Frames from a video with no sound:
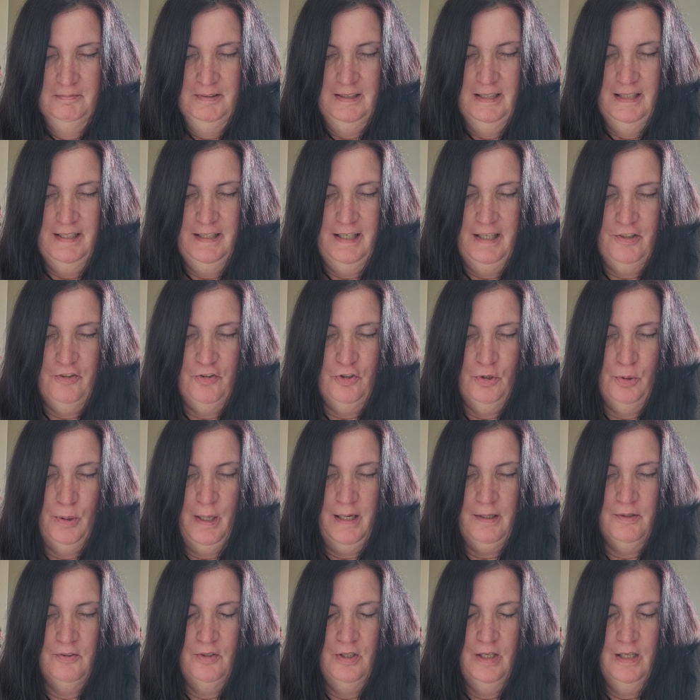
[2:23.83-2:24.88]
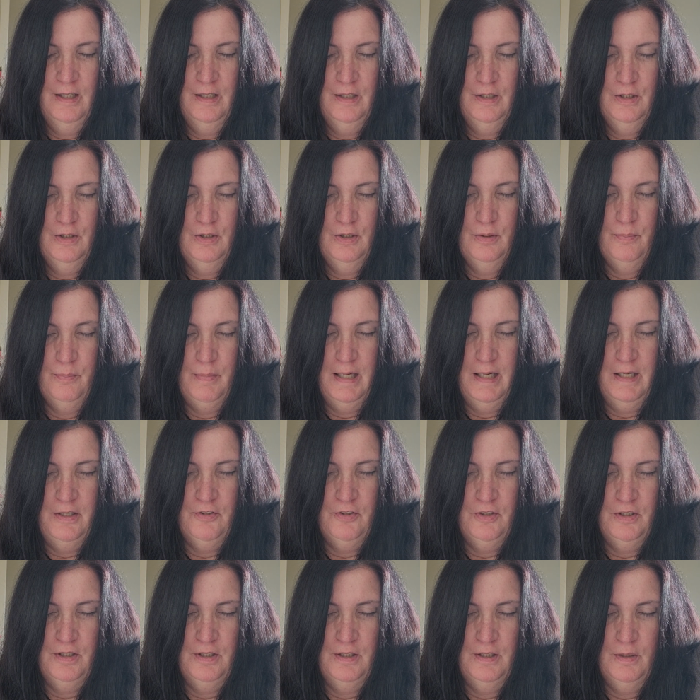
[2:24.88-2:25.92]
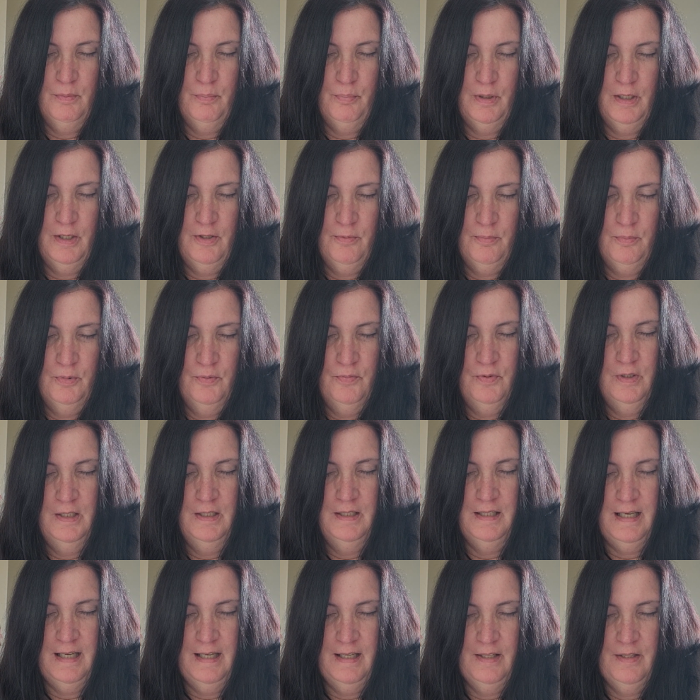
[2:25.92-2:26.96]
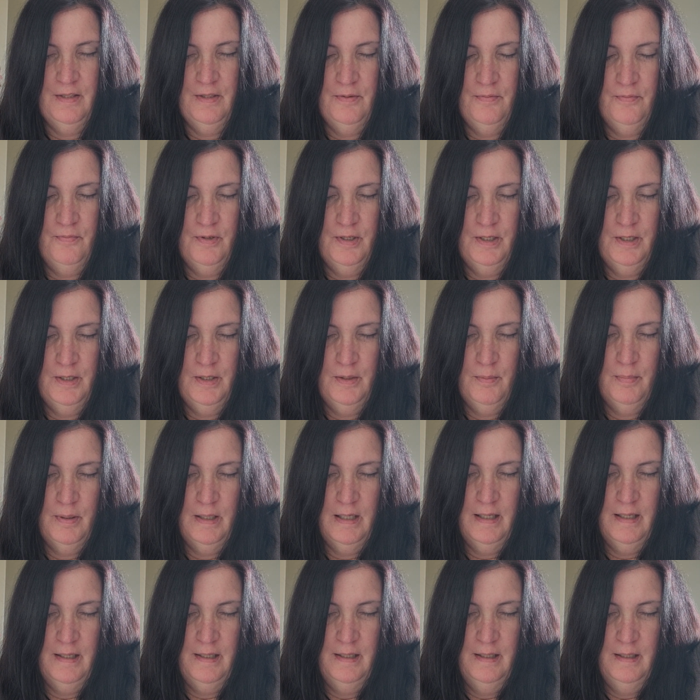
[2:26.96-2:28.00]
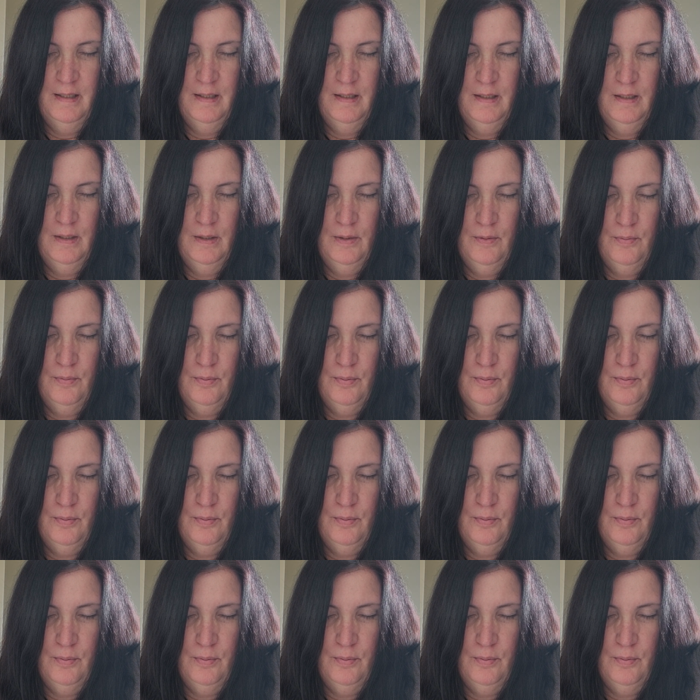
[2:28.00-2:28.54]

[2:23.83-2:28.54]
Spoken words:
And as you exhale, imagine the breath moving down the front of the body.